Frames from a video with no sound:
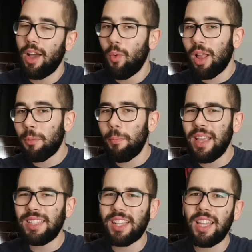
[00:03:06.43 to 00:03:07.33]
Well,
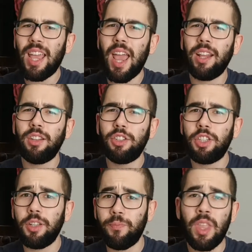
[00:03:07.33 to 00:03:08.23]
basically,
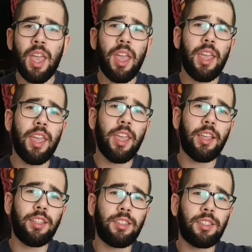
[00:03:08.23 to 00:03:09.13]
energy
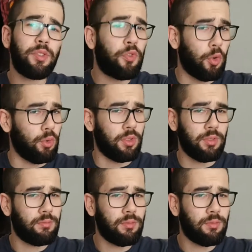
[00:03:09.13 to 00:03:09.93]
is food.